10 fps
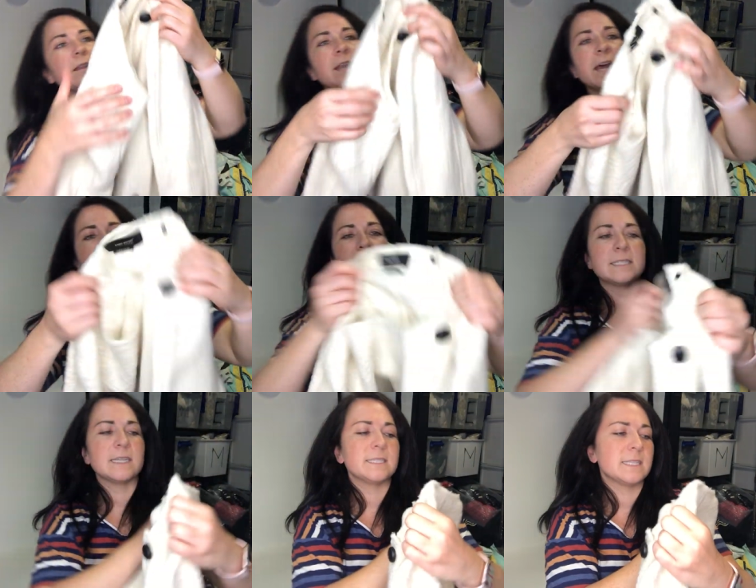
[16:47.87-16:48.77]

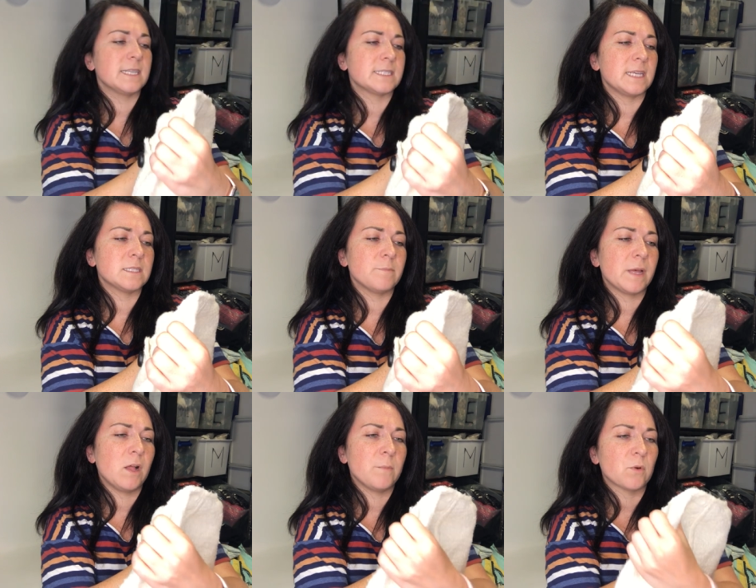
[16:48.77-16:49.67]
next is this
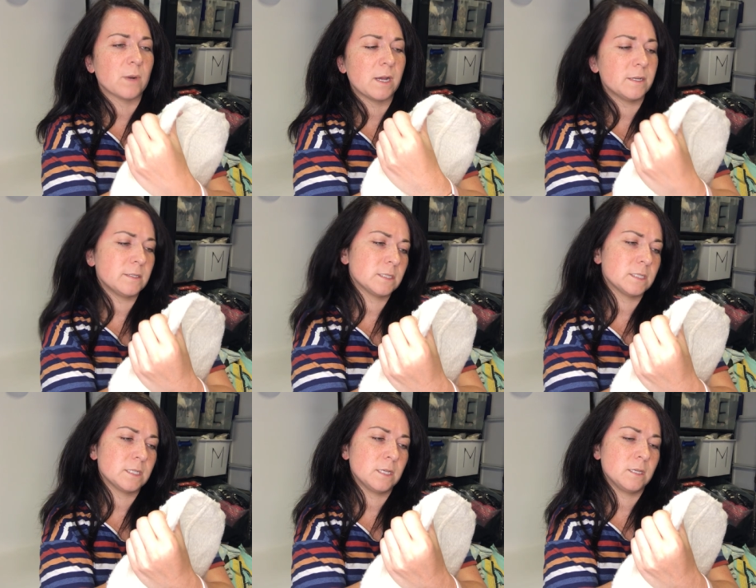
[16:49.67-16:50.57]
Isabel
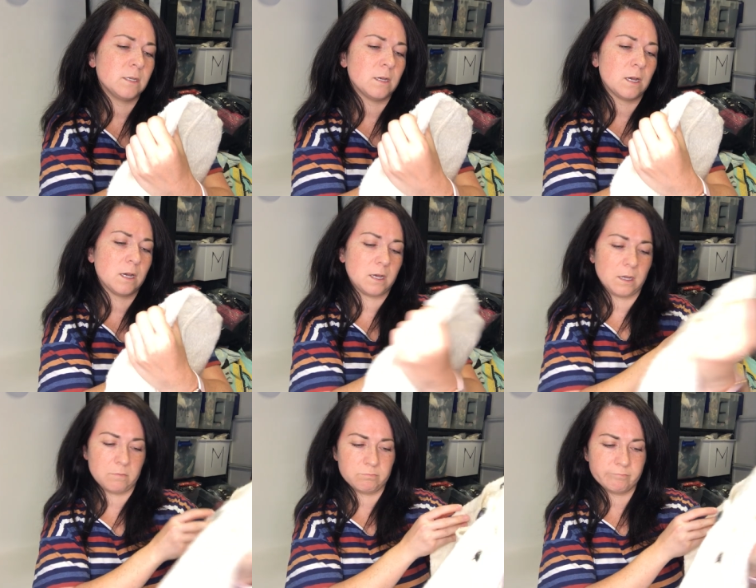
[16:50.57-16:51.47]
Marant,
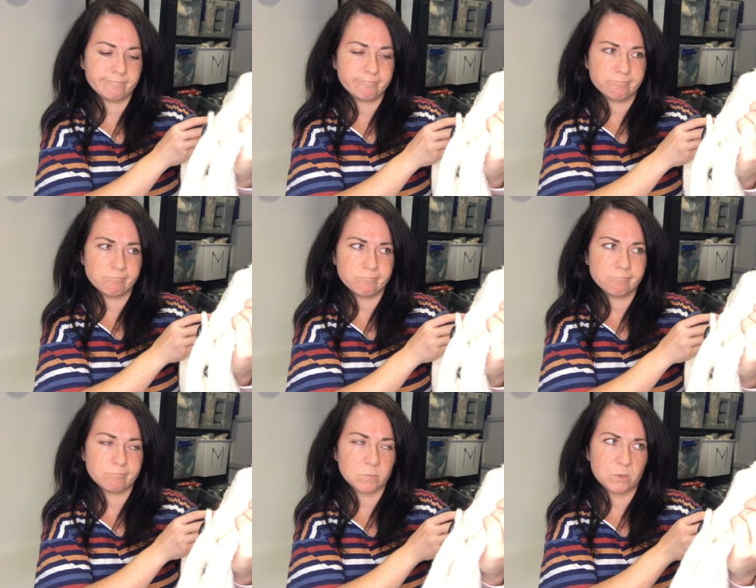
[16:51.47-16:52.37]
uh,
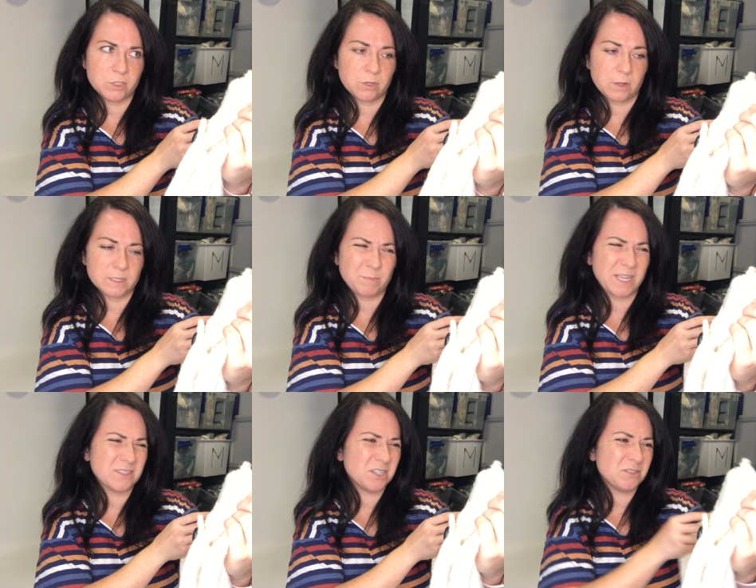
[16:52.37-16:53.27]
what would you call this,
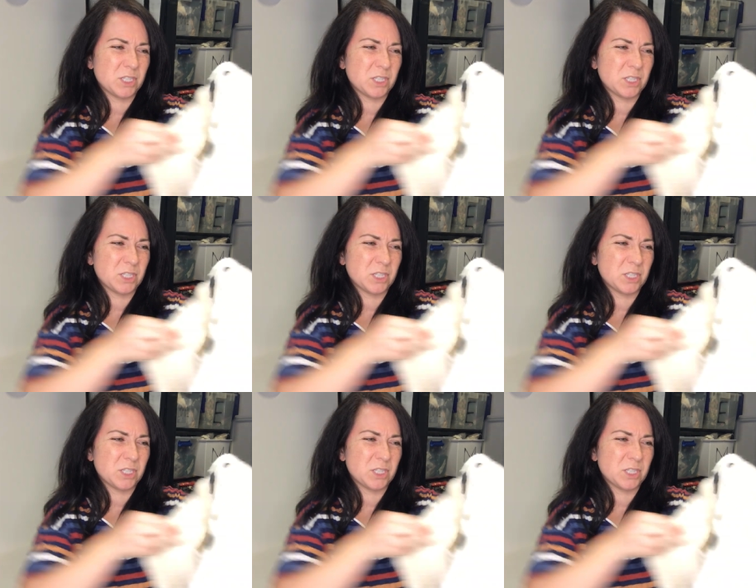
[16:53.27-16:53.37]
blazer,